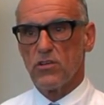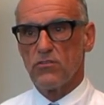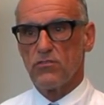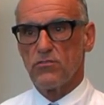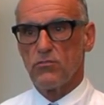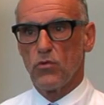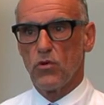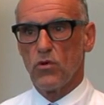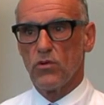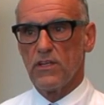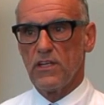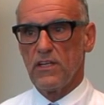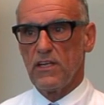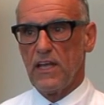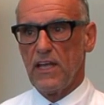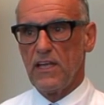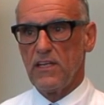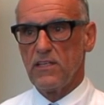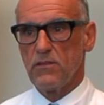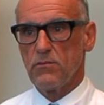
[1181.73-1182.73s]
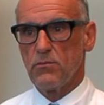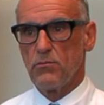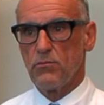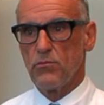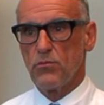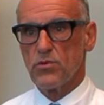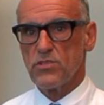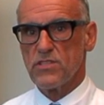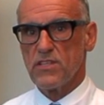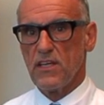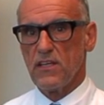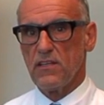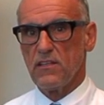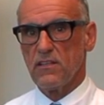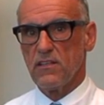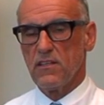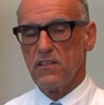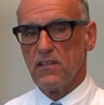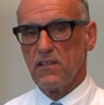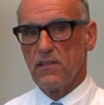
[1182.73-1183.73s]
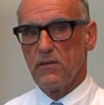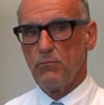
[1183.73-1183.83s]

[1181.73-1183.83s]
of more than 80%